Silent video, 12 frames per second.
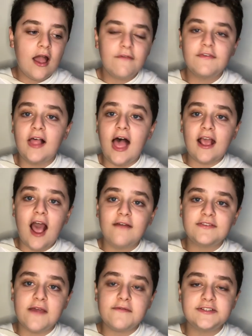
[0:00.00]
feel like
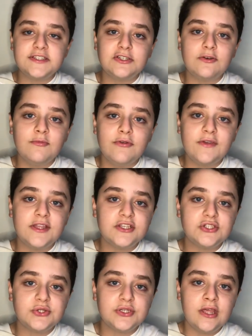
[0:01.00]
after every single movie in
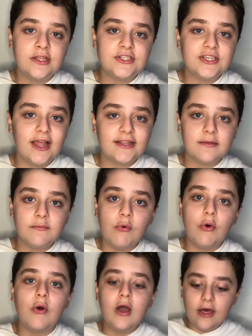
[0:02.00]
this trilogy, like the
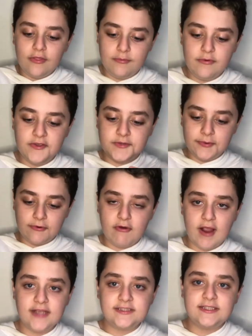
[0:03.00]
more the movies
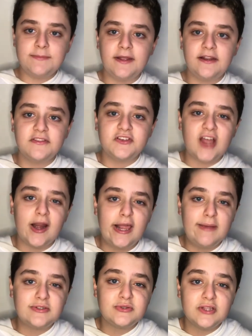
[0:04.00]
progress, the better the
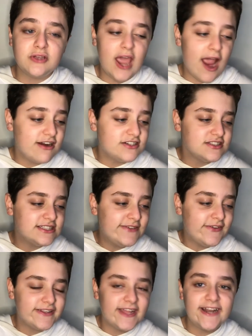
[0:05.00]
dynamics with the characters and stuff
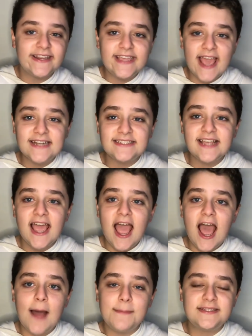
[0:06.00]
like that get,
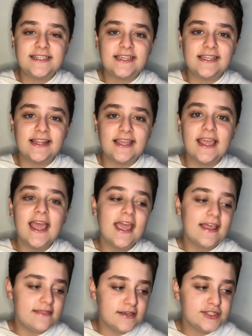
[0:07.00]
uh, particularly
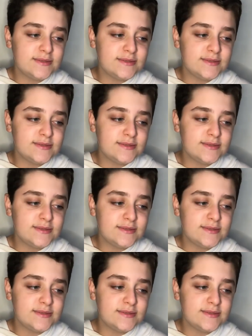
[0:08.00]
in this